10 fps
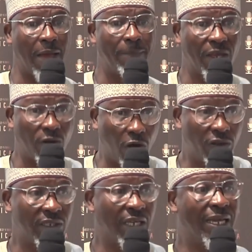And
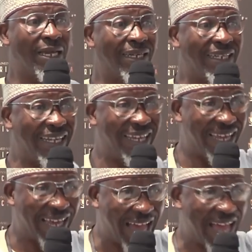because
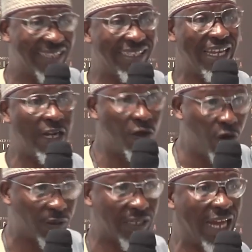he has a
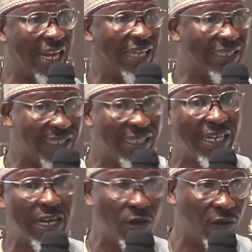lot and he has
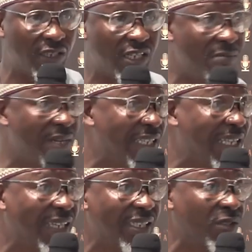seen a lot. The
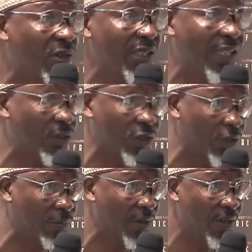minister sit on
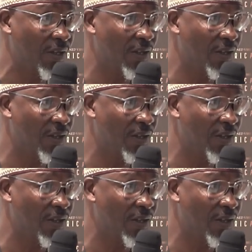censorship.